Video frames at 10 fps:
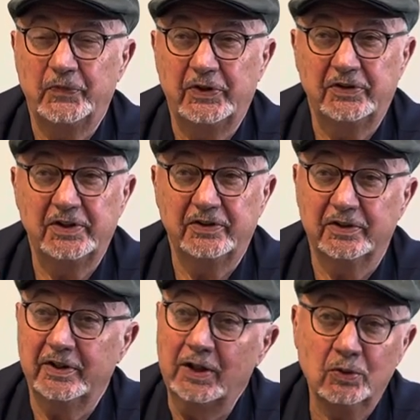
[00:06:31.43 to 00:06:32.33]

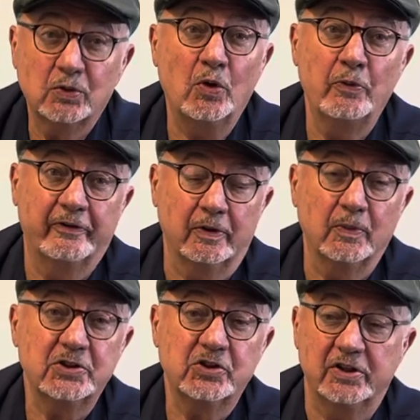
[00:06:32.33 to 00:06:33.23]
They don't grow very
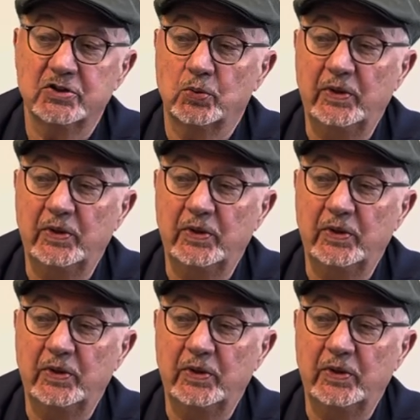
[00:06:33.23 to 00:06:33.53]
much of this.